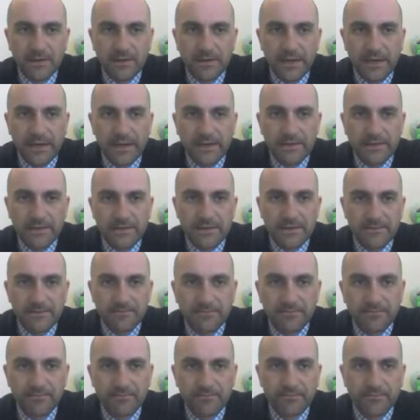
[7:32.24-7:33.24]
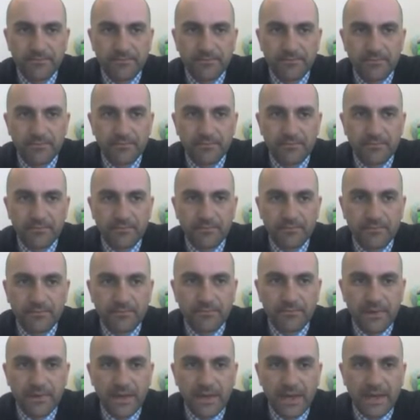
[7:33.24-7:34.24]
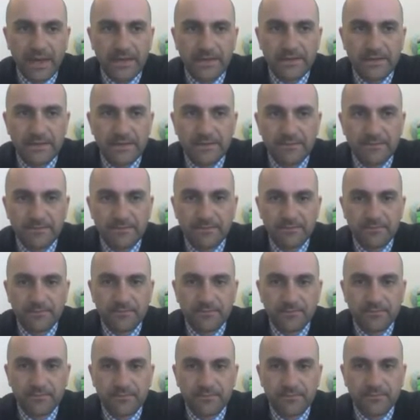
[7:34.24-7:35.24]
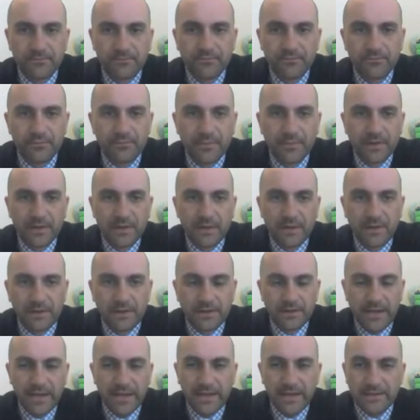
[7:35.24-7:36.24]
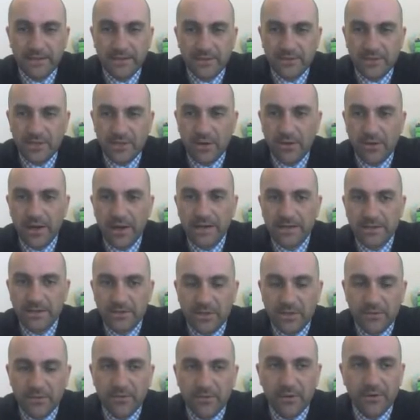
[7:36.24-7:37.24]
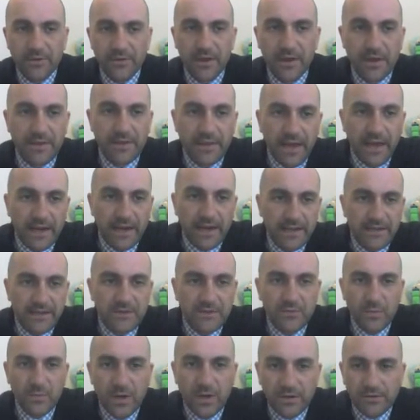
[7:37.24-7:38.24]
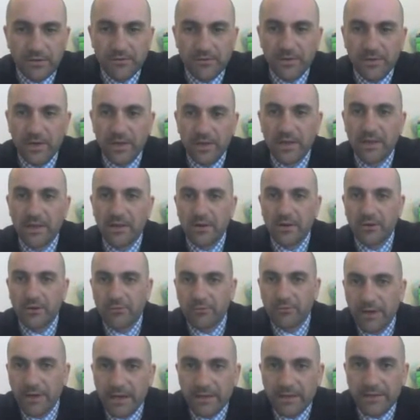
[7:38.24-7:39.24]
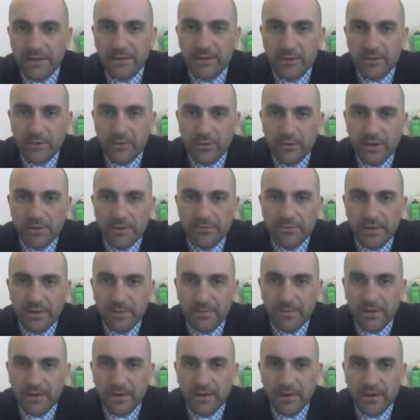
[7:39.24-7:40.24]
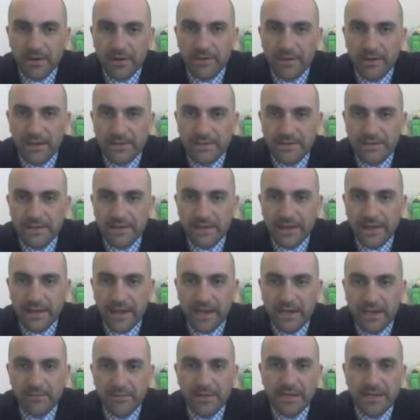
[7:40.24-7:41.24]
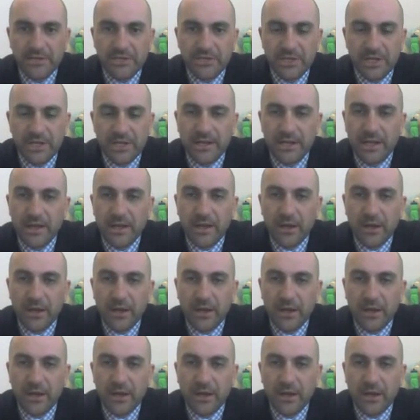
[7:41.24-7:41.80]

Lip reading: tails, heads, tails, and so on and so forth. That is wonderful. Great little coin flipper. Nice little animation.